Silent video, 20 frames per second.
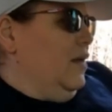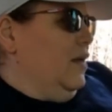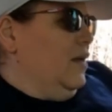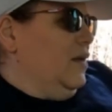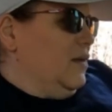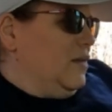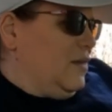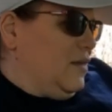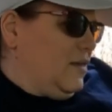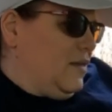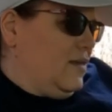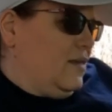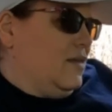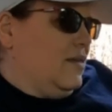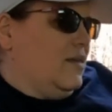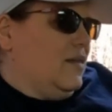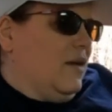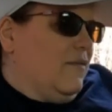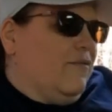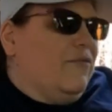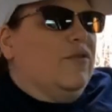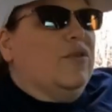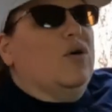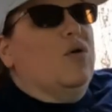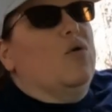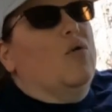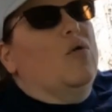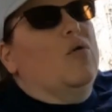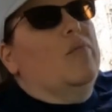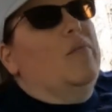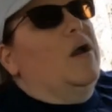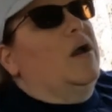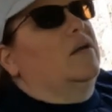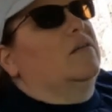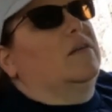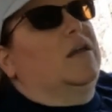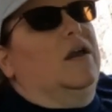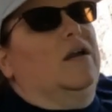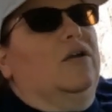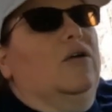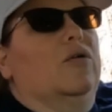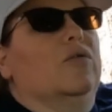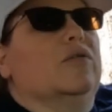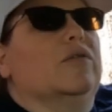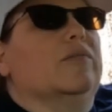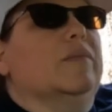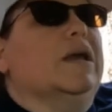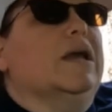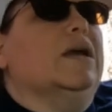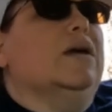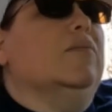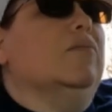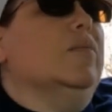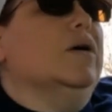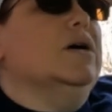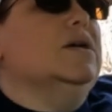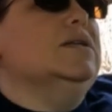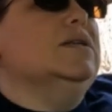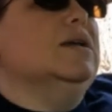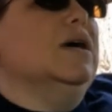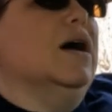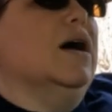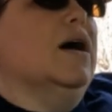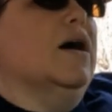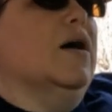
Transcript: except for the whole Max can't go with me. But,